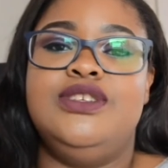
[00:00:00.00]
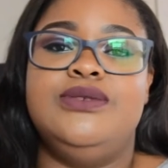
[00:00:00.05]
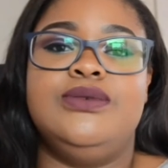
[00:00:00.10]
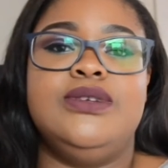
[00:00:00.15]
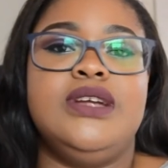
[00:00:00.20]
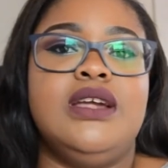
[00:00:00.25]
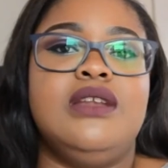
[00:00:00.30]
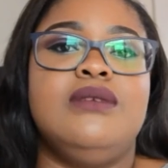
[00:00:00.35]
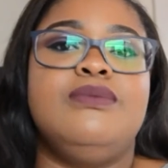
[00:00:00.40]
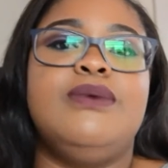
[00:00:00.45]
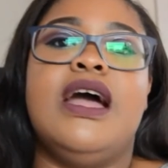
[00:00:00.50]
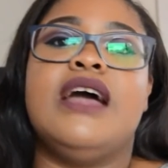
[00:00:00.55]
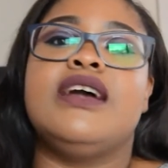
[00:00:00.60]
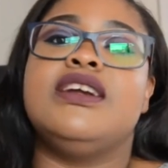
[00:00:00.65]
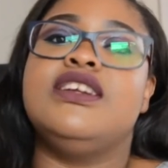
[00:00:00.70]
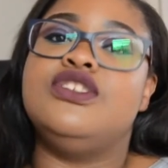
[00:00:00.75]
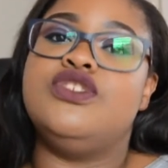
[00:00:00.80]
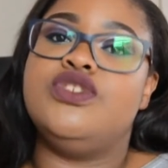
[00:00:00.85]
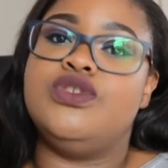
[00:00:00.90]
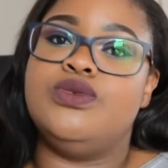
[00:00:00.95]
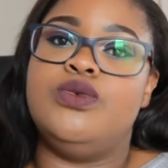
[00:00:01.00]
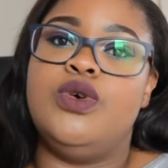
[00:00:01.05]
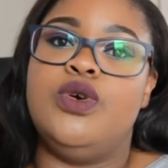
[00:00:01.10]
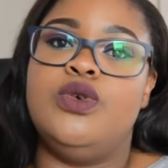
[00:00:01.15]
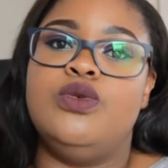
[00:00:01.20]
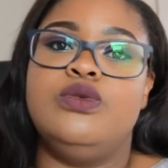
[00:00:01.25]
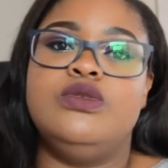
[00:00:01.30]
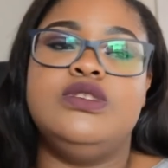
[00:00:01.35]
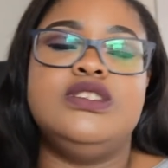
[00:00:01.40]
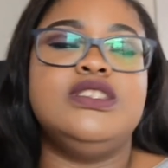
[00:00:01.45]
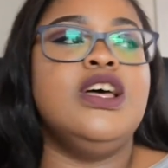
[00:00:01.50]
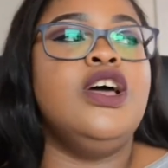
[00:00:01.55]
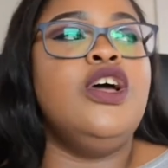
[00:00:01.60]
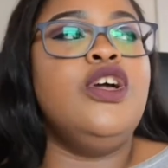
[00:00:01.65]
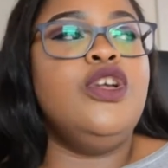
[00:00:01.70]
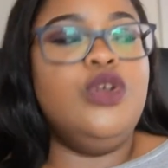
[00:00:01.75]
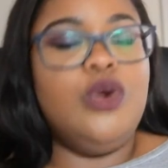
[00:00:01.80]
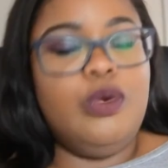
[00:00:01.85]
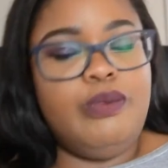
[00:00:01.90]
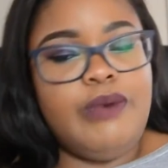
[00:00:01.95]
You will get a package. You won't.
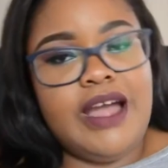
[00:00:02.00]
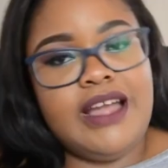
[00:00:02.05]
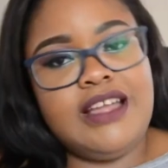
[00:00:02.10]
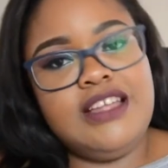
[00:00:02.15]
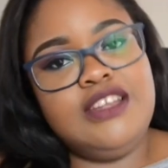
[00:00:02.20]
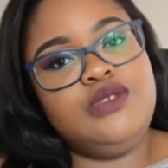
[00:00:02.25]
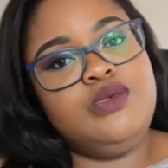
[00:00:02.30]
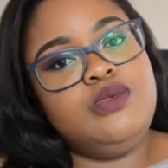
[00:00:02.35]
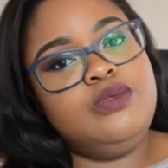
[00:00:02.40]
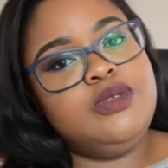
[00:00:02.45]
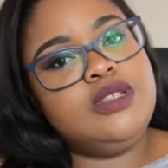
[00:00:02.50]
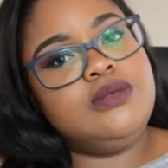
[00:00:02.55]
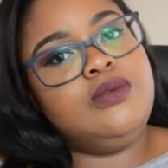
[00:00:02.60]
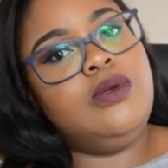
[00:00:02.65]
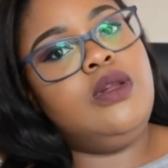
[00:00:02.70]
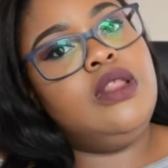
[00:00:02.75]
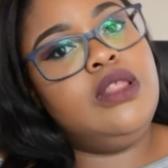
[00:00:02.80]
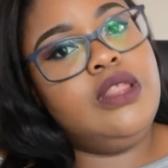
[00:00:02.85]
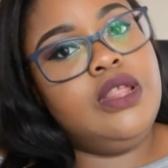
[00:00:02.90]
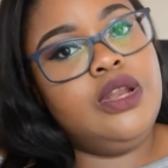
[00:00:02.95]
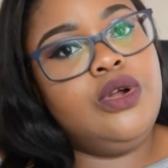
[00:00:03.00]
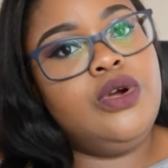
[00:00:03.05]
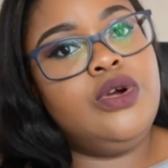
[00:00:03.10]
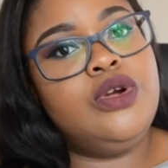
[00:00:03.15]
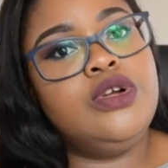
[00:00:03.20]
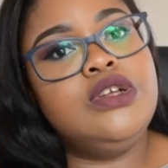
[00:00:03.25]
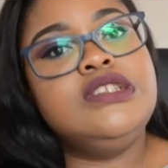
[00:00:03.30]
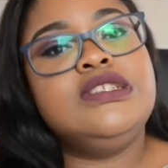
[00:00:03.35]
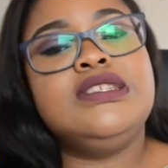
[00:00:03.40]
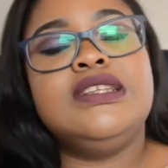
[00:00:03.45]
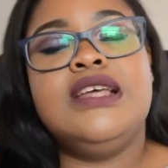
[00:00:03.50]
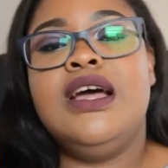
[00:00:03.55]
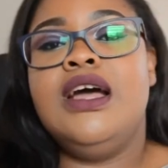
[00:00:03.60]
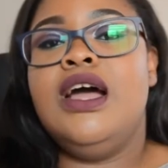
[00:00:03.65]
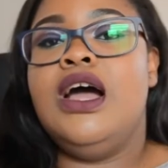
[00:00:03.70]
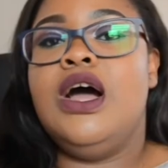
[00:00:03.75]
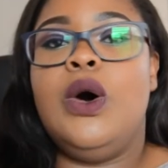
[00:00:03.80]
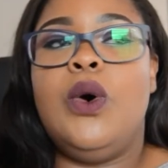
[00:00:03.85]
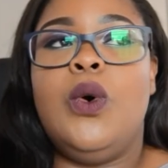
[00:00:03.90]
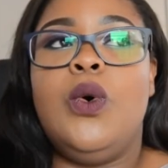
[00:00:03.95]
Your package will be smaller than hers,
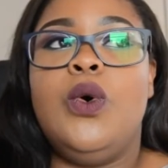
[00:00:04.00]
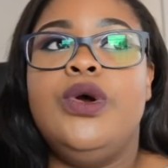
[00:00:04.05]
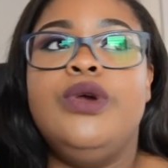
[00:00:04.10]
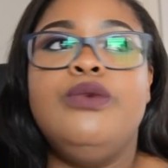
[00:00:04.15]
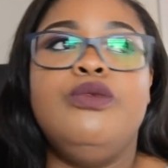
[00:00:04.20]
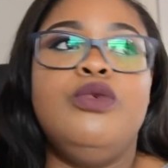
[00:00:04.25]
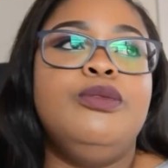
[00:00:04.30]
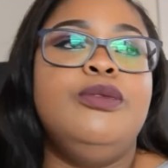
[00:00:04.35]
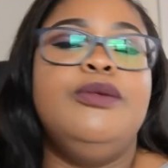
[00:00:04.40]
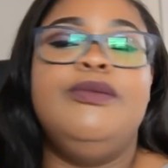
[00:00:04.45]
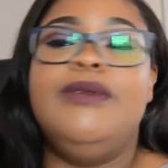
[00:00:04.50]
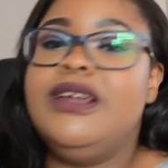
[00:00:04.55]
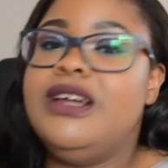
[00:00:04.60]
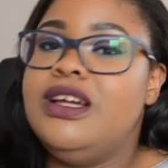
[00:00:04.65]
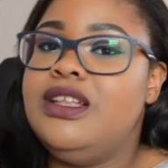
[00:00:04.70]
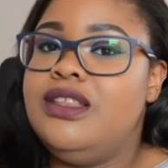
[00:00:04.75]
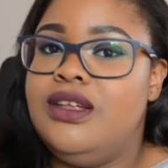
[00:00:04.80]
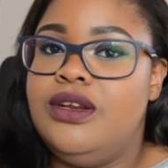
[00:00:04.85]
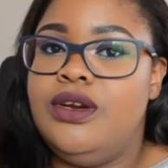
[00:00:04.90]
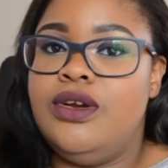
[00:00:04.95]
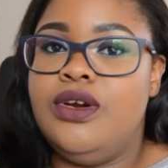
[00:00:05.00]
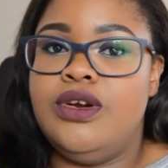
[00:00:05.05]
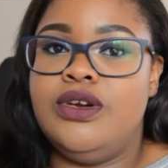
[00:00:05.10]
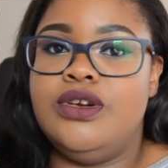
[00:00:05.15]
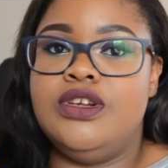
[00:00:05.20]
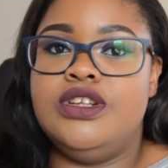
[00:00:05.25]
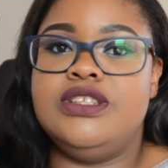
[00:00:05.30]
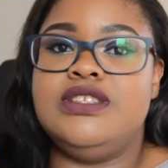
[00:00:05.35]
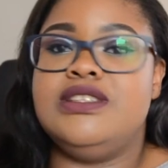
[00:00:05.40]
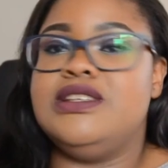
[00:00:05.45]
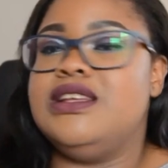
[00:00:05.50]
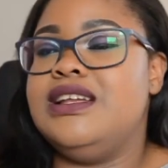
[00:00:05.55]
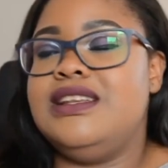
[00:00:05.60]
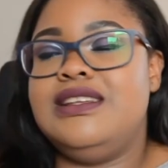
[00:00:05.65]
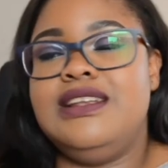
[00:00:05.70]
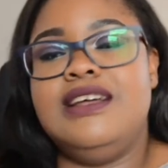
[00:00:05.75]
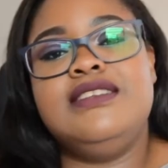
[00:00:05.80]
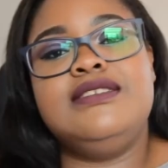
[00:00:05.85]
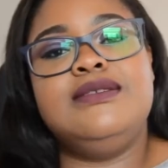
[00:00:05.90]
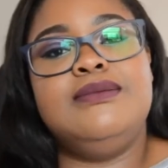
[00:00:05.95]
or it will be bigger than hers. It
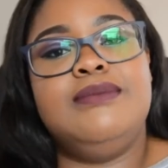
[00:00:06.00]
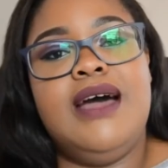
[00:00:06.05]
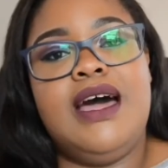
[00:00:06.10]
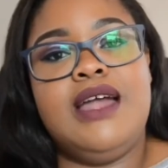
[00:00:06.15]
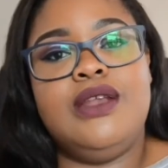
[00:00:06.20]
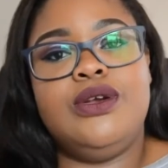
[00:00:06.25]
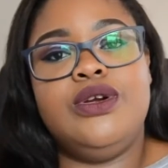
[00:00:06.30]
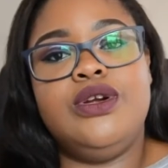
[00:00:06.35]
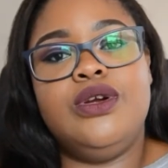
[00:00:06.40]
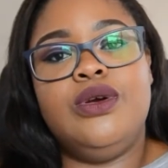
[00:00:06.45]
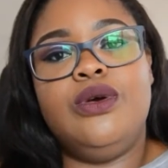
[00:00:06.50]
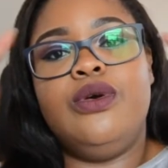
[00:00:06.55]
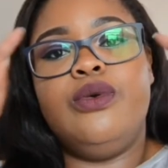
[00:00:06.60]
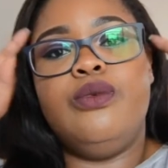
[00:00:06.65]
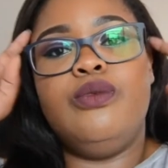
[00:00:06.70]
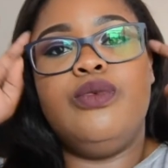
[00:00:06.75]
doesn't matter.